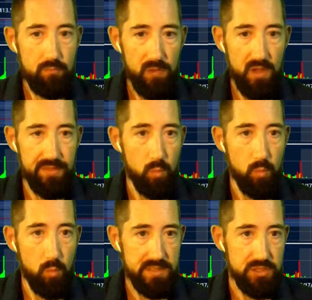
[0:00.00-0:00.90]
they
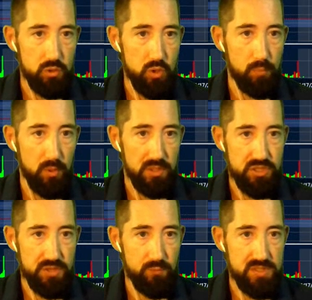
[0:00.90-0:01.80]
wanted to go
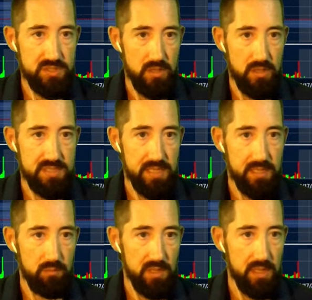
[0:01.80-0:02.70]
bullish, if we started seeing
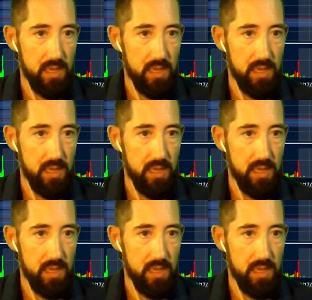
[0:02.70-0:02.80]
a really